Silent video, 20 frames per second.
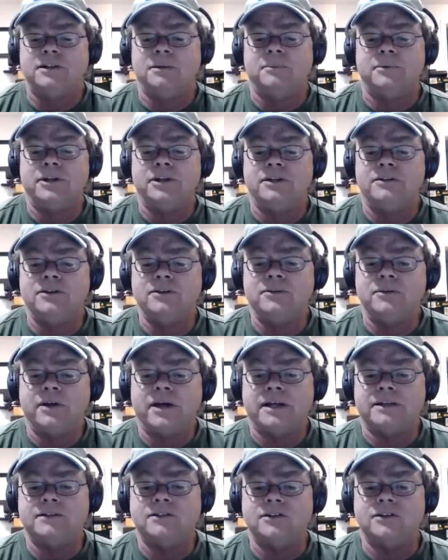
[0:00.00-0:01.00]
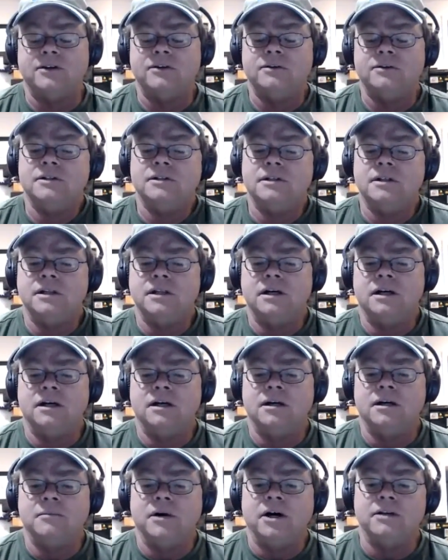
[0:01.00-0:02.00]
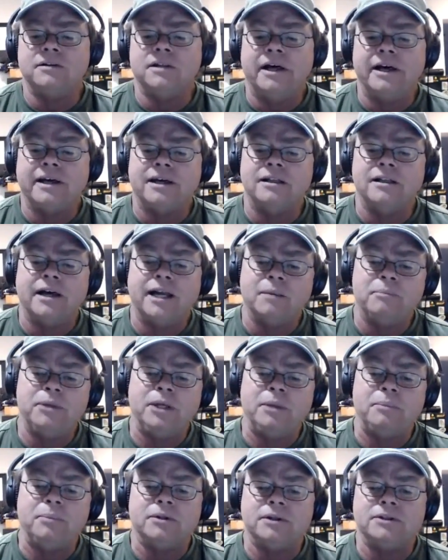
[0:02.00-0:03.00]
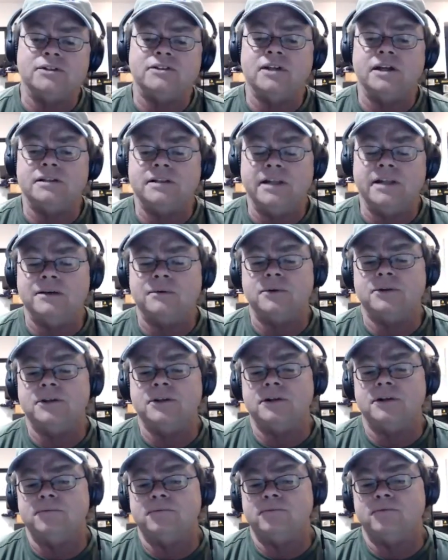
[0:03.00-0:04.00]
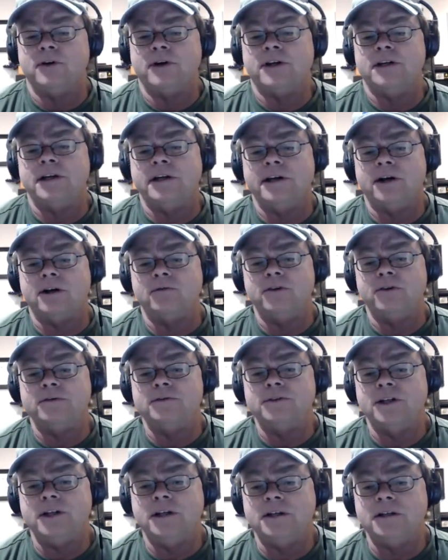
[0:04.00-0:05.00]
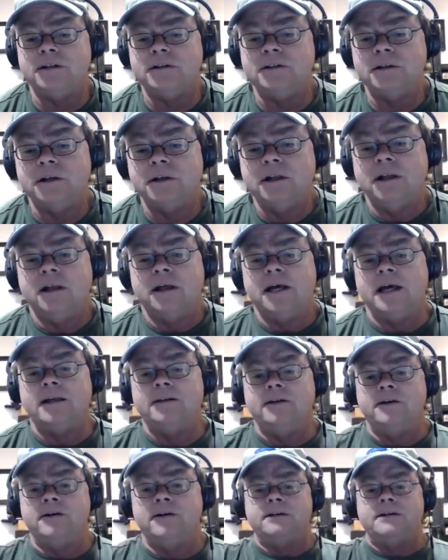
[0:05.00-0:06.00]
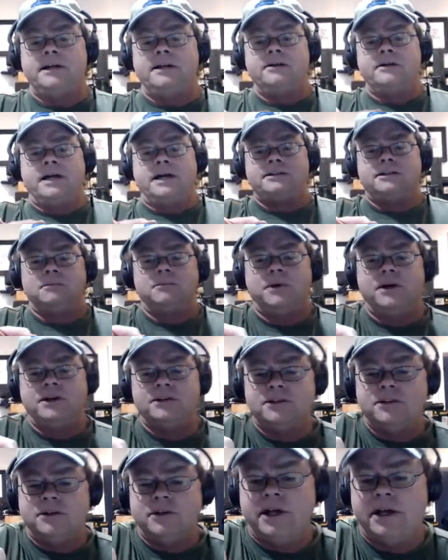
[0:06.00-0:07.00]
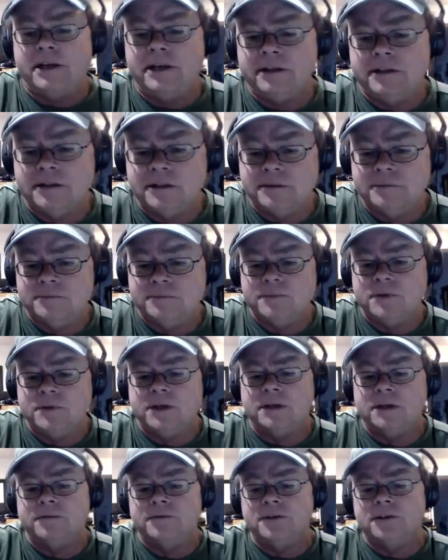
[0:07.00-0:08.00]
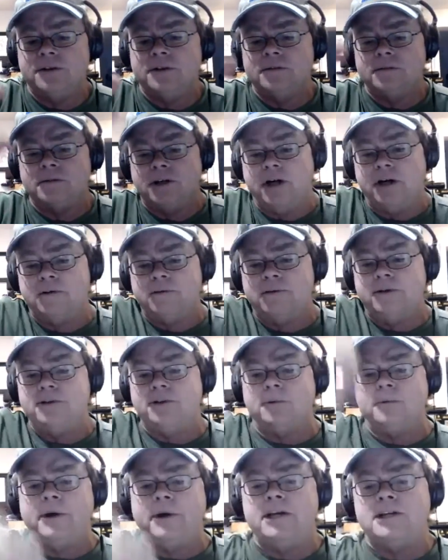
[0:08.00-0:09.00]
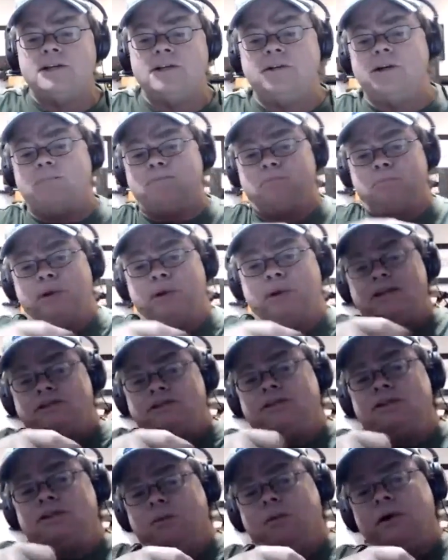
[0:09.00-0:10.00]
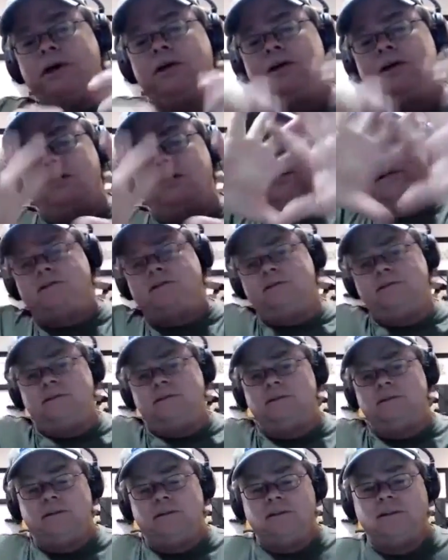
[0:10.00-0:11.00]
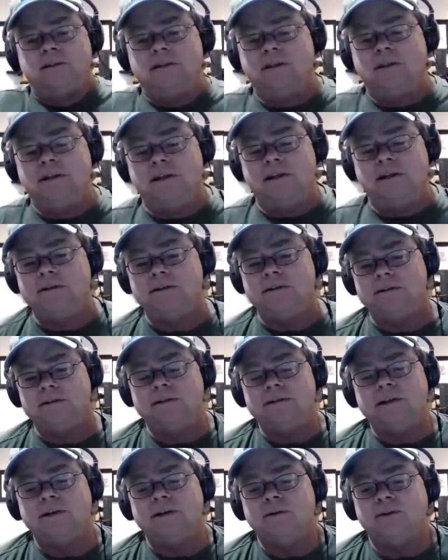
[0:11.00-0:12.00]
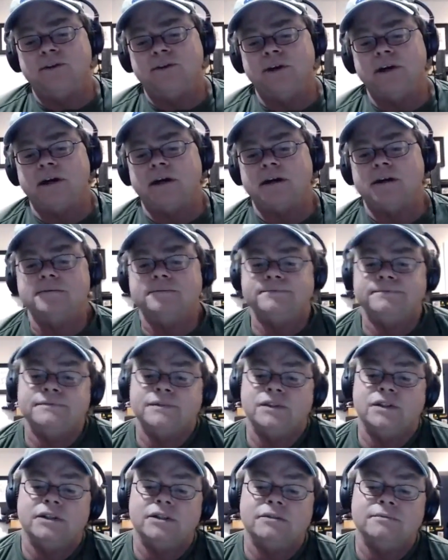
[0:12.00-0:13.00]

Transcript: and do that. So, um, unlike a lot of people, they'll sit down with their freaking AR-15 and and they're not they don't got the muzzle ahead of the of the cover and the range, and they're blasting away, and all the you know they, they don't think you know